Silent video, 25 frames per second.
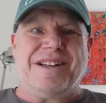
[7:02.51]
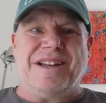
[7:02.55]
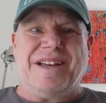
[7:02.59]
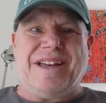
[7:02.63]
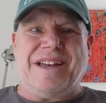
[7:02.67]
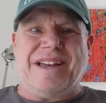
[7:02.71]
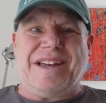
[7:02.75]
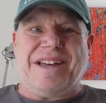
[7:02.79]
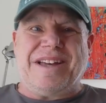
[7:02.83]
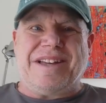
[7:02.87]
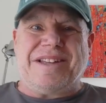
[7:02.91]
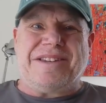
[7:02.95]

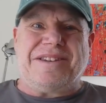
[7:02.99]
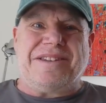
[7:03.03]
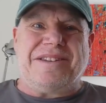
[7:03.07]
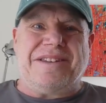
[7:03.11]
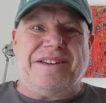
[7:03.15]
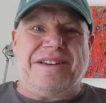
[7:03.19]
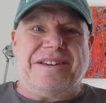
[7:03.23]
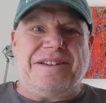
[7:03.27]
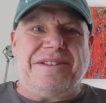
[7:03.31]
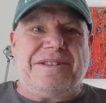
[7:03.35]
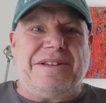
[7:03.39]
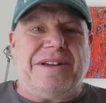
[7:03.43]
And
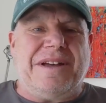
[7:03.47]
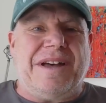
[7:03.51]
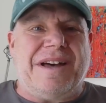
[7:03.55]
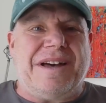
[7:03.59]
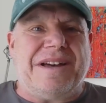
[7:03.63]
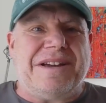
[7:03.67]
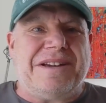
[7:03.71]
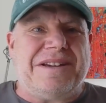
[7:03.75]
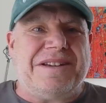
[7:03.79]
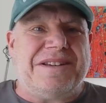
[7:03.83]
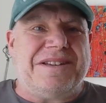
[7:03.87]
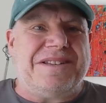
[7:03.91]

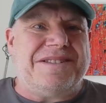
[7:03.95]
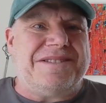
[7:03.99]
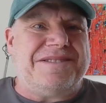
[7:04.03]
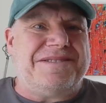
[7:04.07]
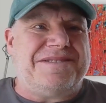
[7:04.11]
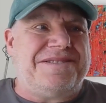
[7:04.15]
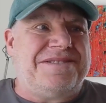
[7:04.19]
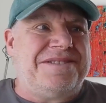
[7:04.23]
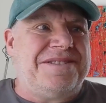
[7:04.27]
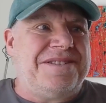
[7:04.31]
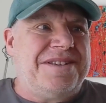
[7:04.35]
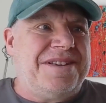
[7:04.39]
I
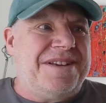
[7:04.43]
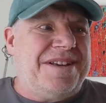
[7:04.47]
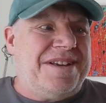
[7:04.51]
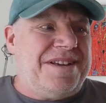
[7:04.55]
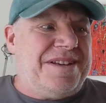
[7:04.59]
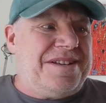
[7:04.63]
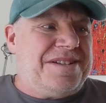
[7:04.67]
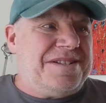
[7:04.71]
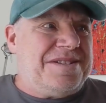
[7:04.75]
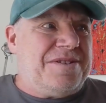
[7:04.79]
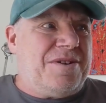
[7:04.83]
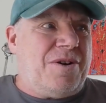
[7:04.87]

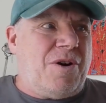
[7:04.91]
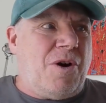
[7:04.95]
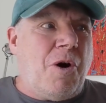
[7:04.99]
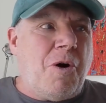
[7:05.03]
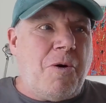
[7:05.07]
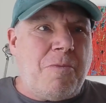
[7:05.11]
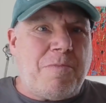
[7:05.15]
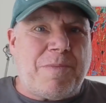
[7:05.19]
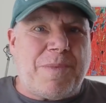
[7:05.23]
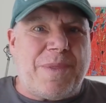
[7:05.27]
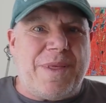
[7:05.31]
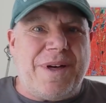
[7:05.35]

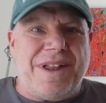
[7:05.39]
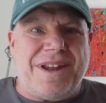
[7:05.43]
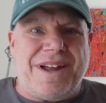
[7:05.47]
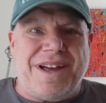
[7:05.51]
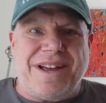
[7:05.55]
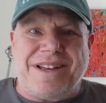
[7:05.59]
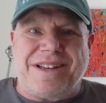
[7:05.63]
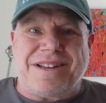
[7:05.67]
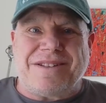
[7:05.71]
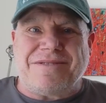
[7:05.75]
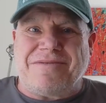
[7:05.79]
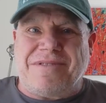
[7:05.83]
hope that I
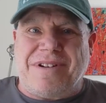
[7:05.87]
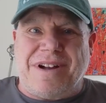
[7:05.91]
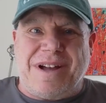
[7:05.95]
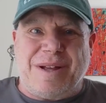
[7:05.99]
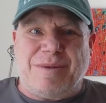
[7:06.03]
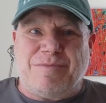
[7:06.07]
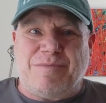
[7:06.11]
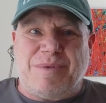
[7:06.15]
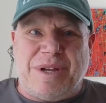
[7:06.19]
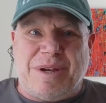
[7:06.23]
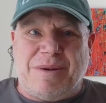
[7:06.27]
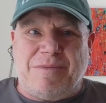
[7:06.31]
can
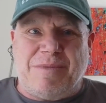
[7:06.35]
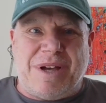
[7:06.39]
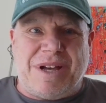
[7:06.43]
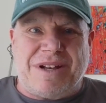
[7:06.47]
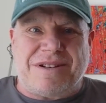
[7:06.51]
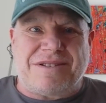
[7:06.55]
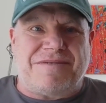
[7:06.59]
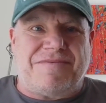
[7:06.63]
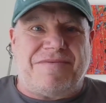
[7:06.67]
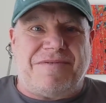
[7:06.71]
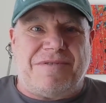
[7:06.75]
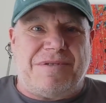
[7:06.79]
ride
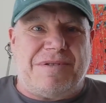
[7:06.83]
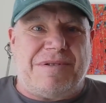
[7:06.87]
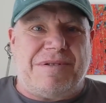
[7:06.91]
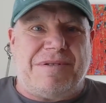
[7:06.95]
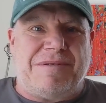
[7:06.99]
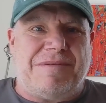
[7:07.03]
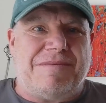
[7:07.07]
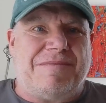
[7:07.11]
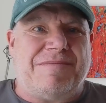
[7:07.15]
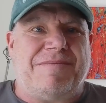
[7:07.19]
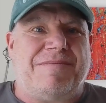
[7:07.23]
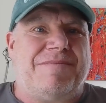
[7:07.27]
BMX
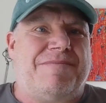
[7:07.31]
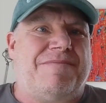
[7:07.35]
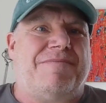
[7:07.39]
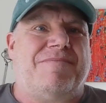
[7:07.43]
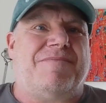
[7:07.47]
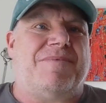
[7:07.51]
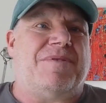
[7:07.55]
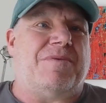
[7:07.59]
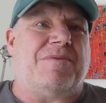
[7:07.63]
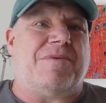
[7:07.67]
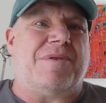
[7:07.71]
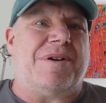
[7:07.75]
for
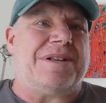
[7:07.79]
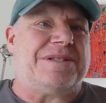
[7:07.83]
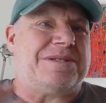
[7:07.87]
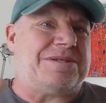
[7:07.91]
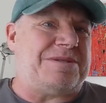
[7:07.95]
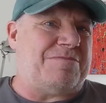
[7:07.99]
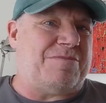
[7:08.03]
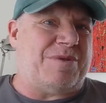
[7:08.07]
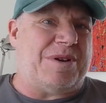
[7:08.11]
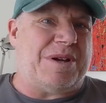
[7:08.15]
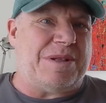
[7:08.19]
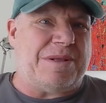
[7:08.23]
the rest
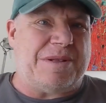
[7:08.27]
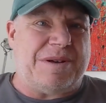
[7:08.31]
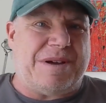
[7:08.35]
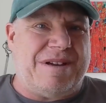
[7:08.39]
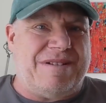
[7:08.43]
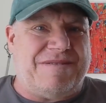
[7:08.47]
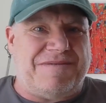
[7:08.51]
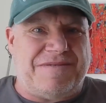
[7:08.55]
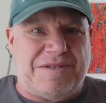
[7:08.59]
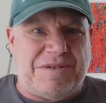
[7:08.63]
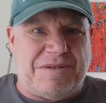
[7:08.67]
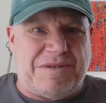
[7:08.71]
of my
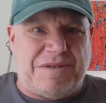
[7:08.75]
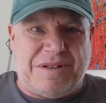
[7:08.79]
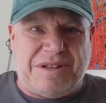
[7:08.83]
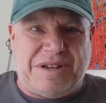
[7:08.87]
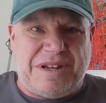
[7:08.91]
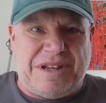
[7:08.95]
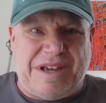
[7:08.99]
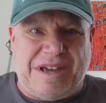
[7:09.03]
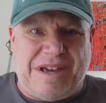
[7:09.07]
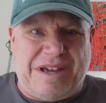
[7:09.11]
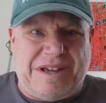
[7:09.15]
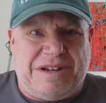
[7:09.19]
life till the
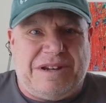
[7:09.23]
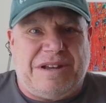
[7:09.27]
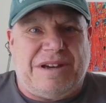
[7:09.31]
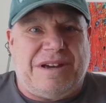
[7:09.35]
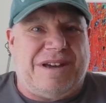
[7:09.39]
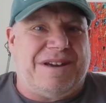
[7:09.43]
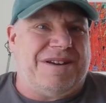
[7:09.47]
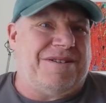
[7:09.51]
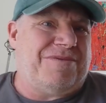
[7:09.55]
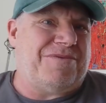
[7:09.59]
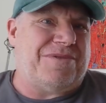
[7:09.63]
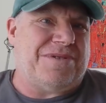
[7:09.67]
day I
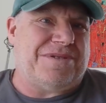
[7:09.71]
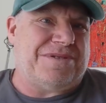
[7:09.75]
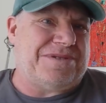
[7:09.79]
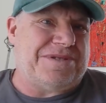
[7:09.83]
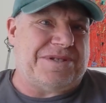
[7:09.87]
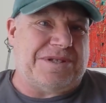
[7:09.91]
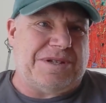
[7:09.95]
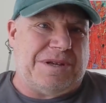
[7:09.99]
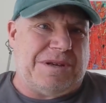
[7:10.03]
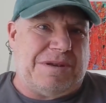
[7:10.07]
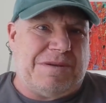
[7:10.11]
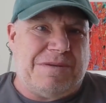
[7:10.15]
die. We'll
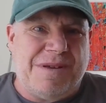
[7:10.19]
see.